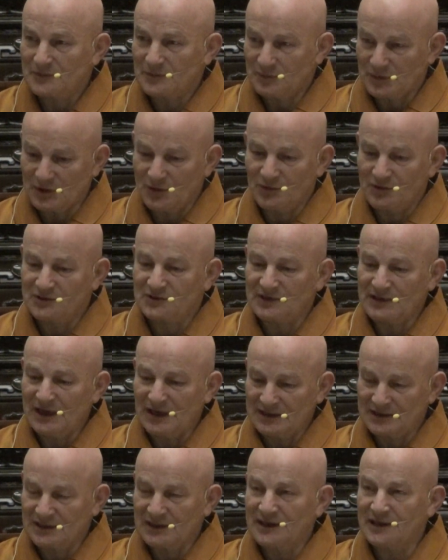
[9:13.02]
Because the
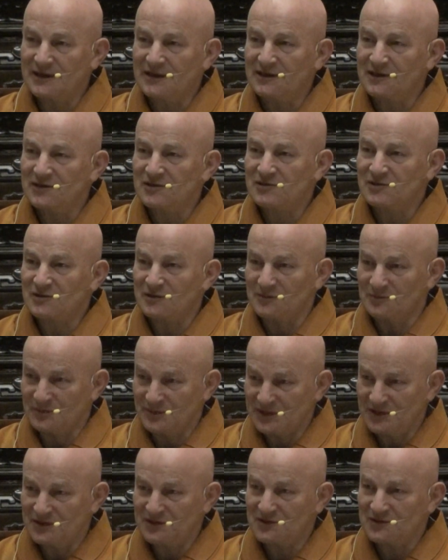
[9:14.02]
aggregates
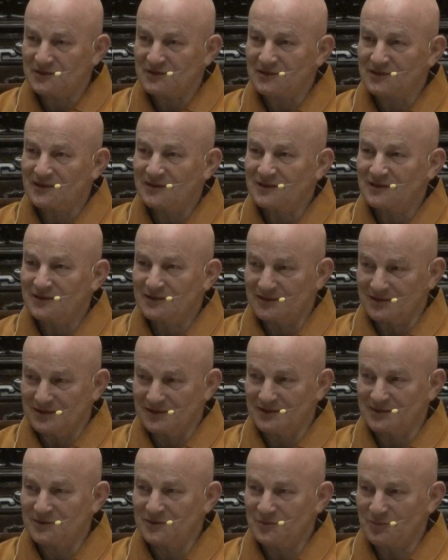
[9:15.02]
means uh,
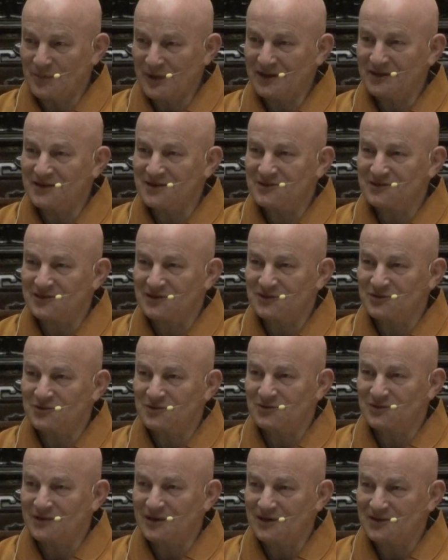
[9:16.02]
many things
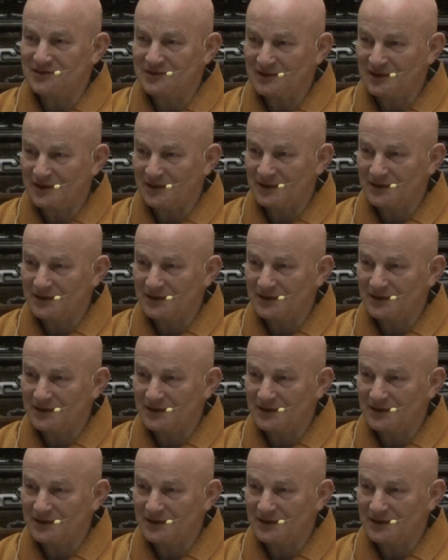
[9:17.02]
together.